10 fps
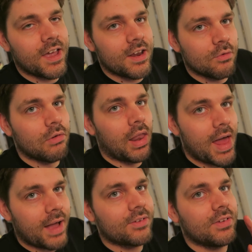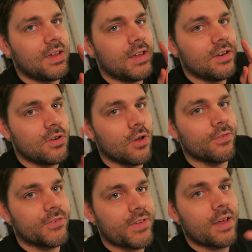in a relaxy,
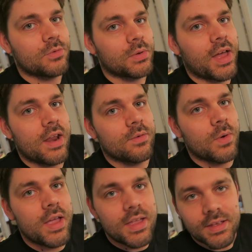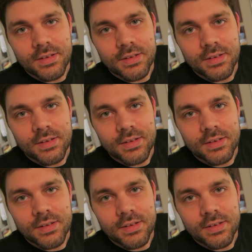non-sexual kind of way?